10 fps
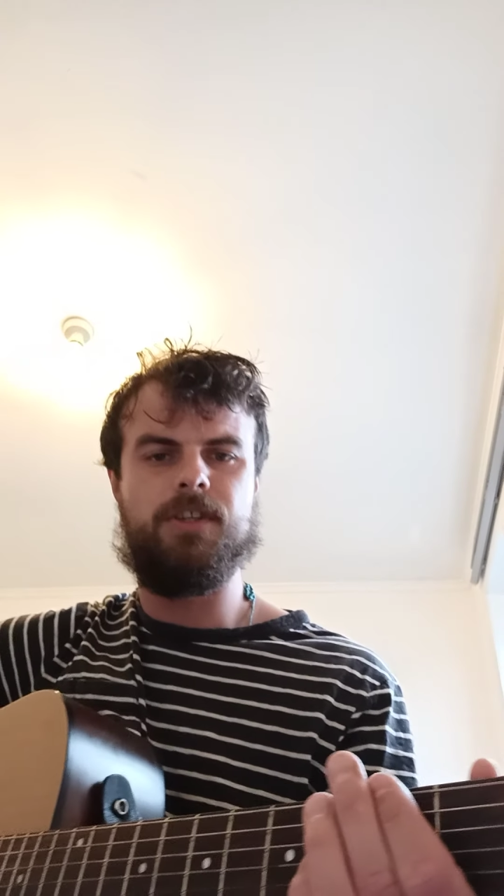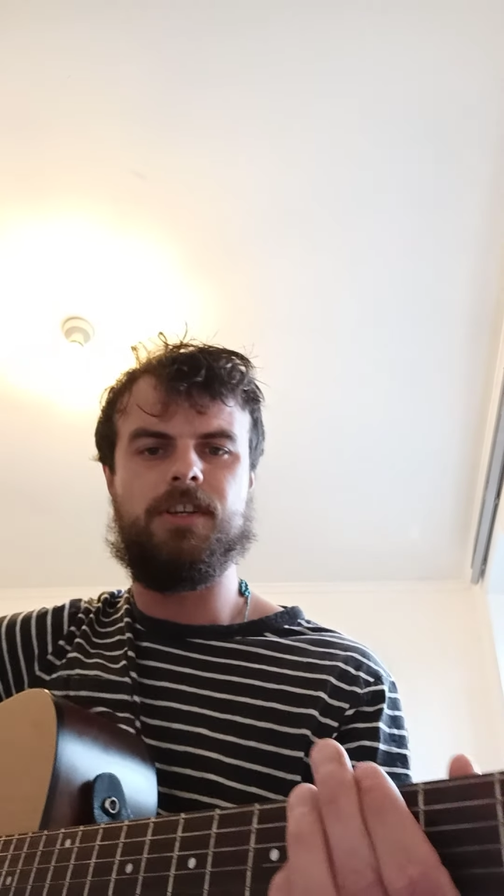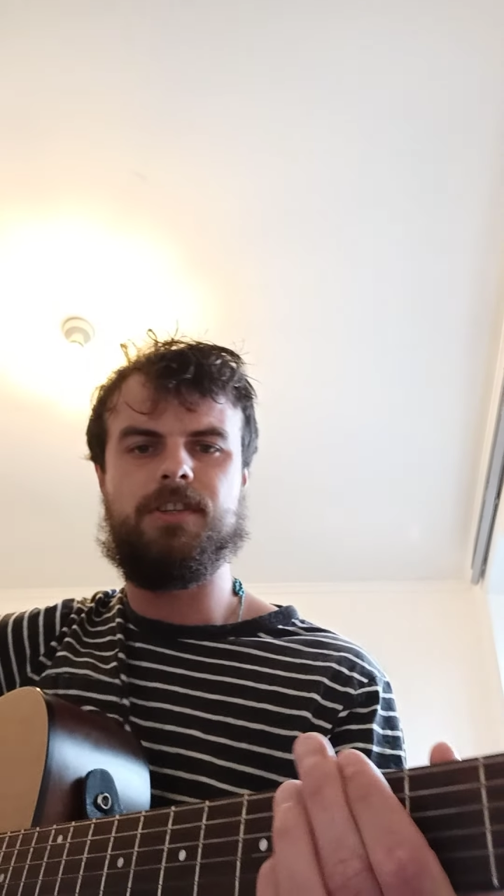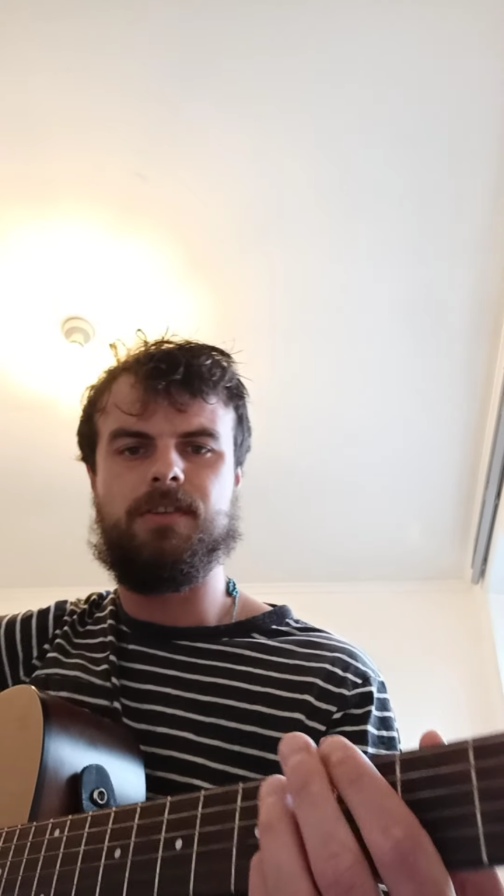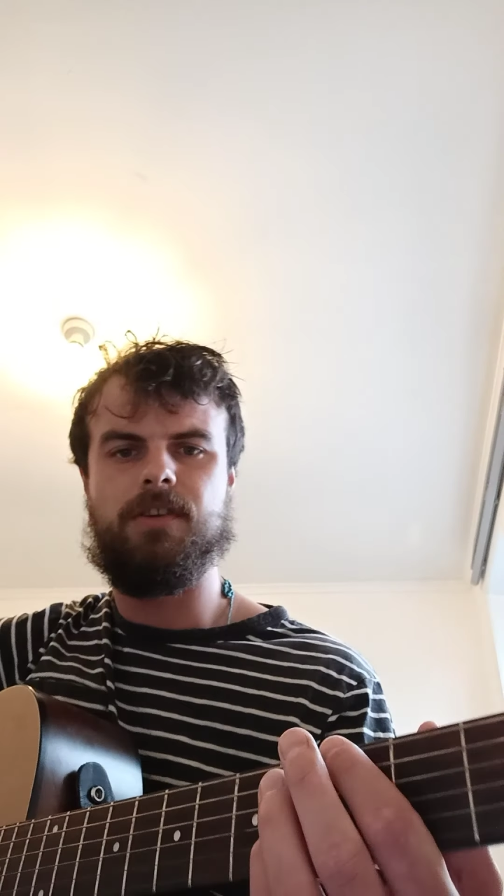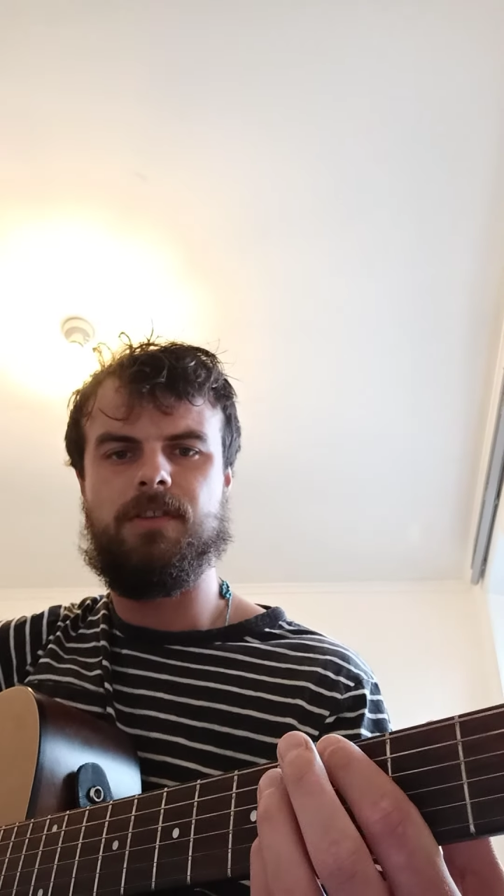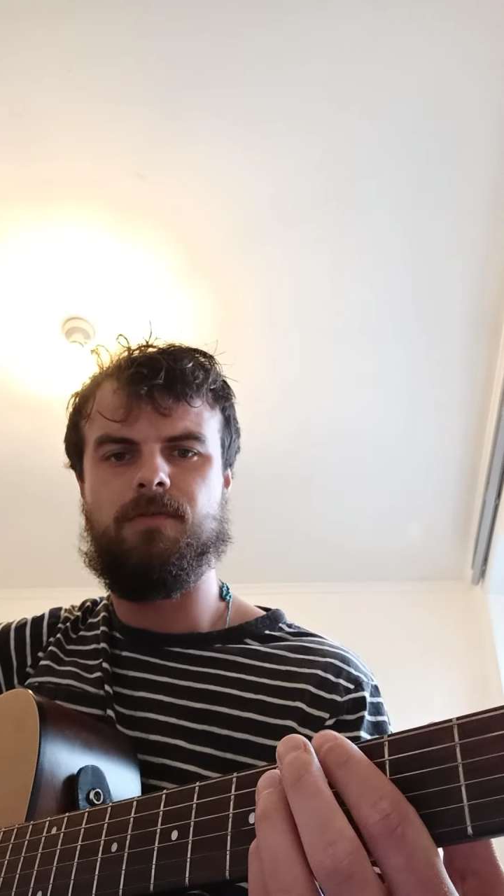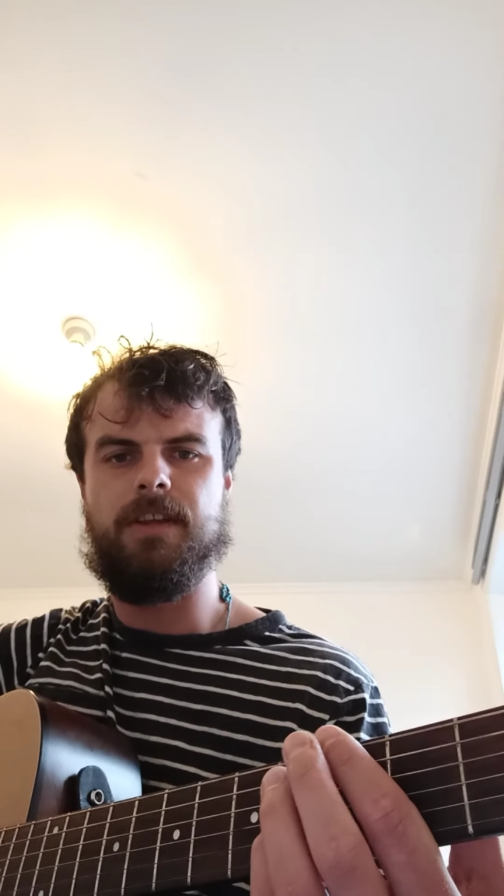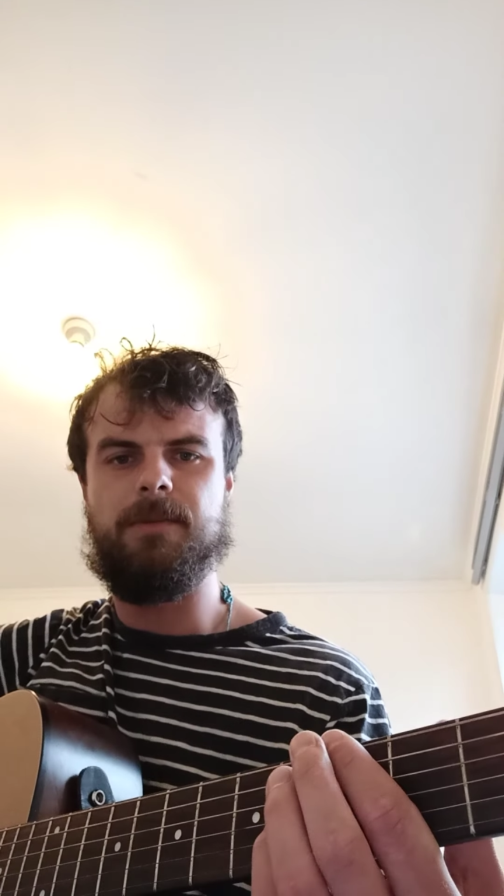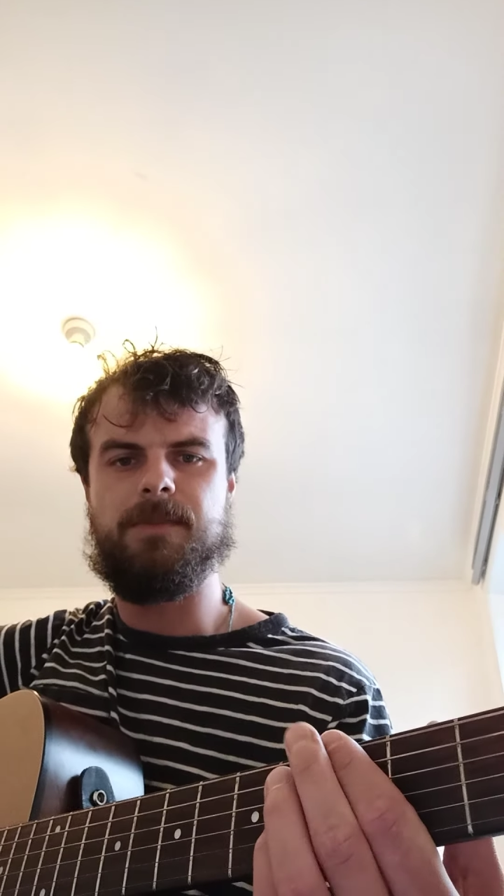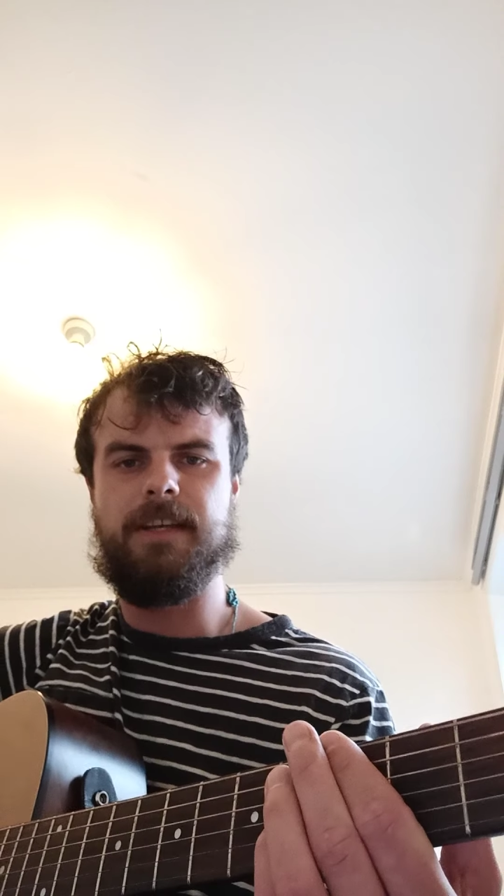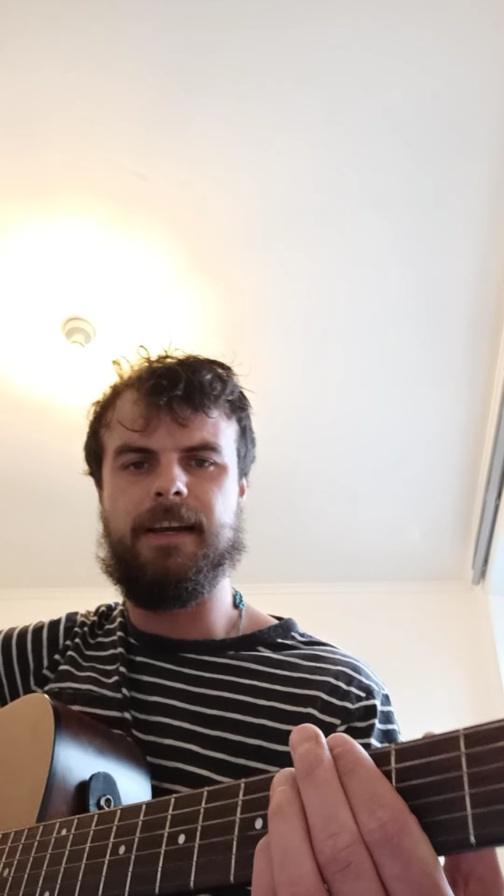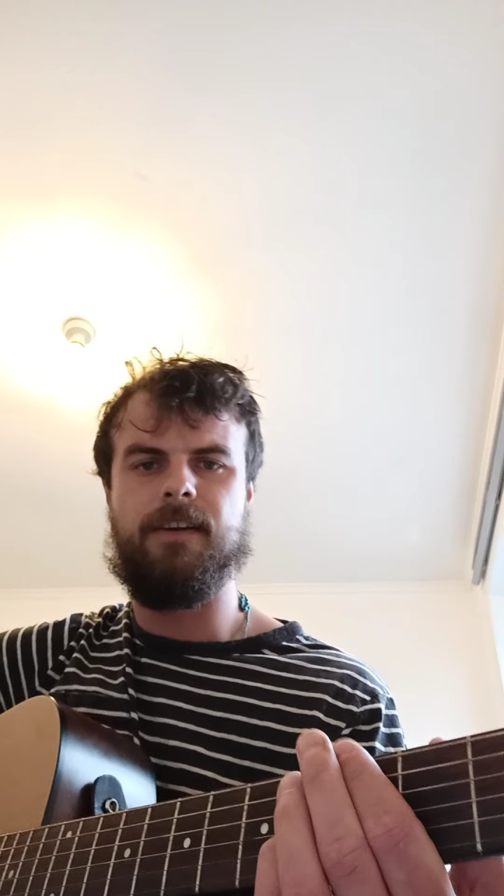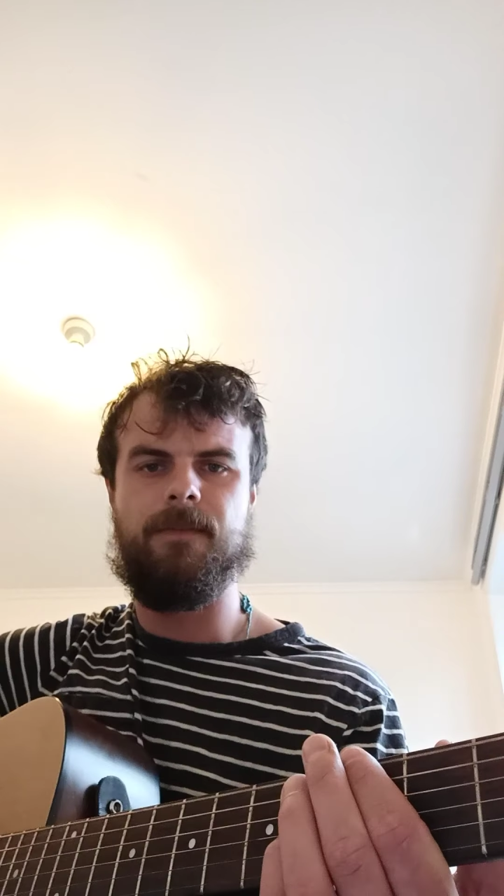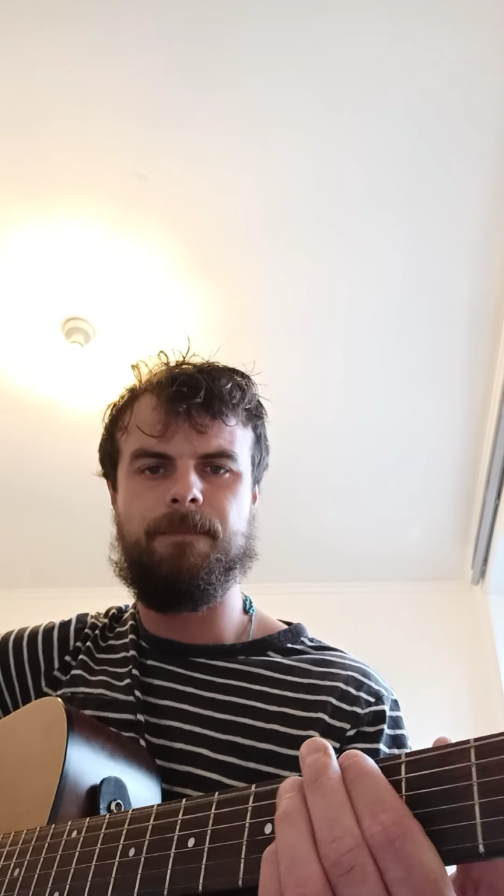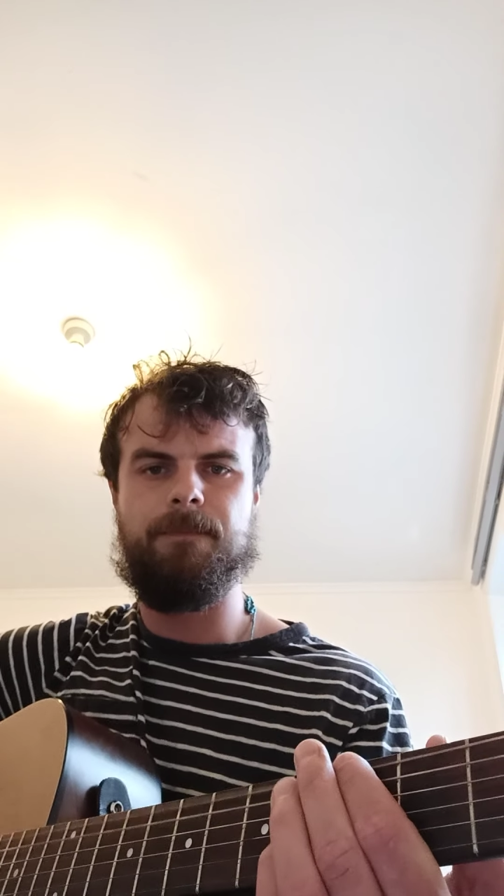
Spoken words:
just, the rhythm's like,